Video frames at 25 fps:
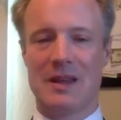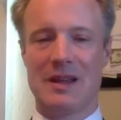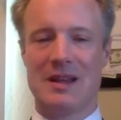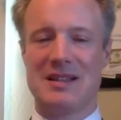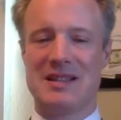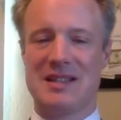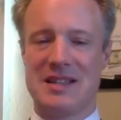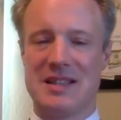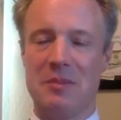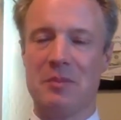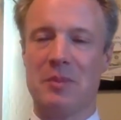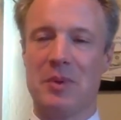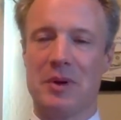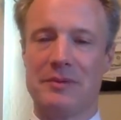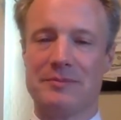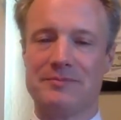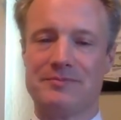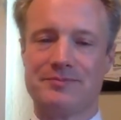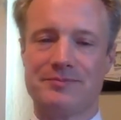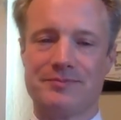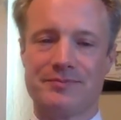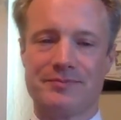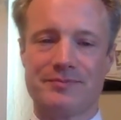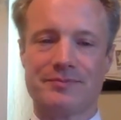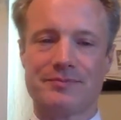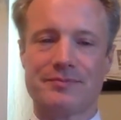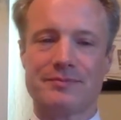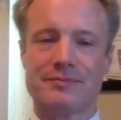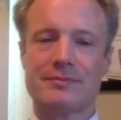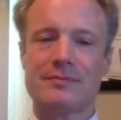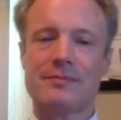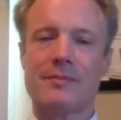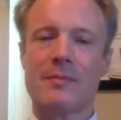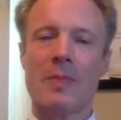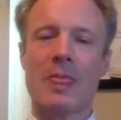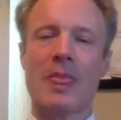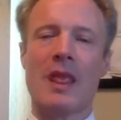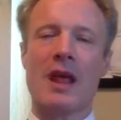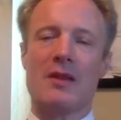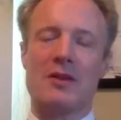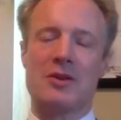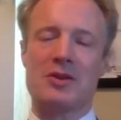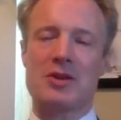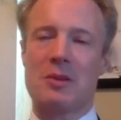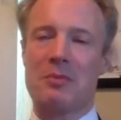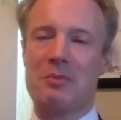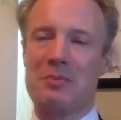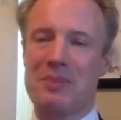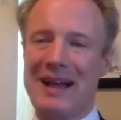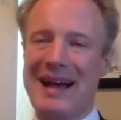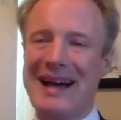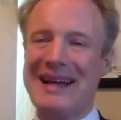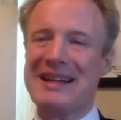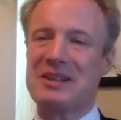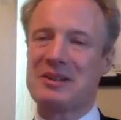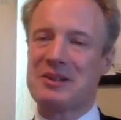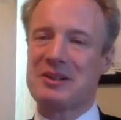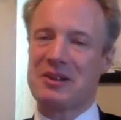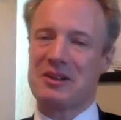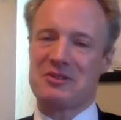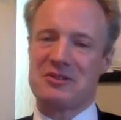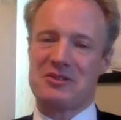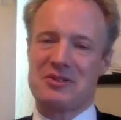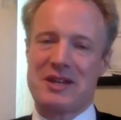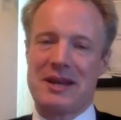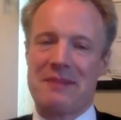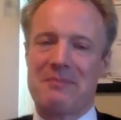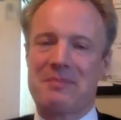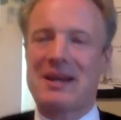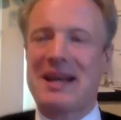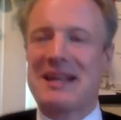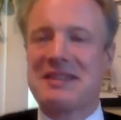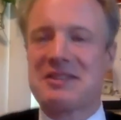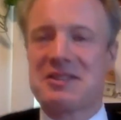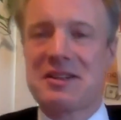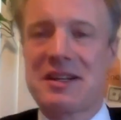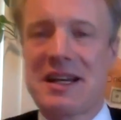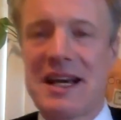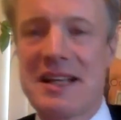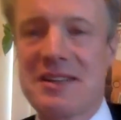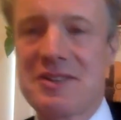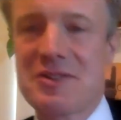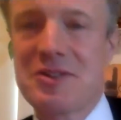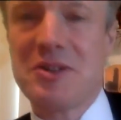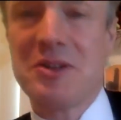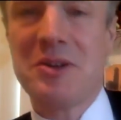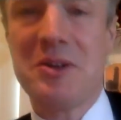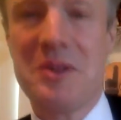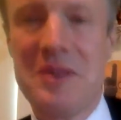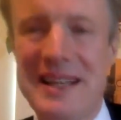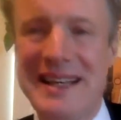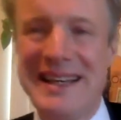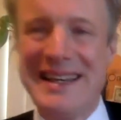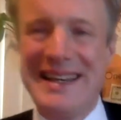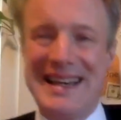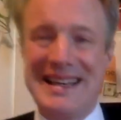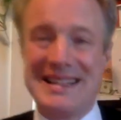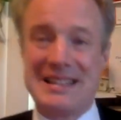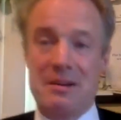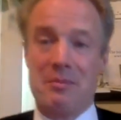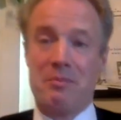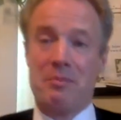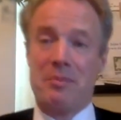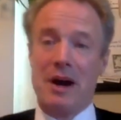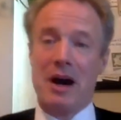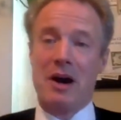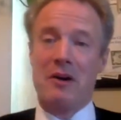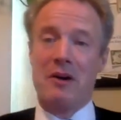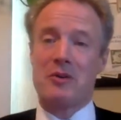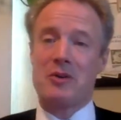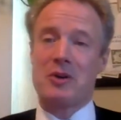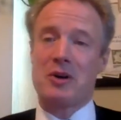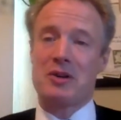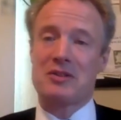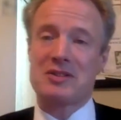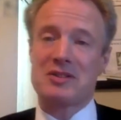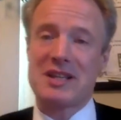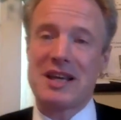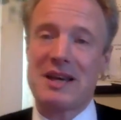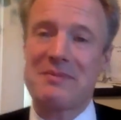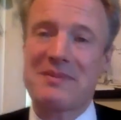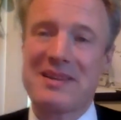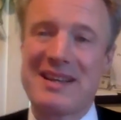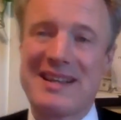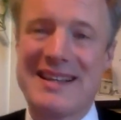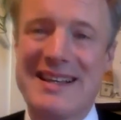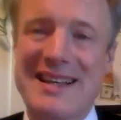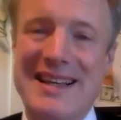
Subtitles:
Simple. Just apply the concept cancel. It's a powerful concept.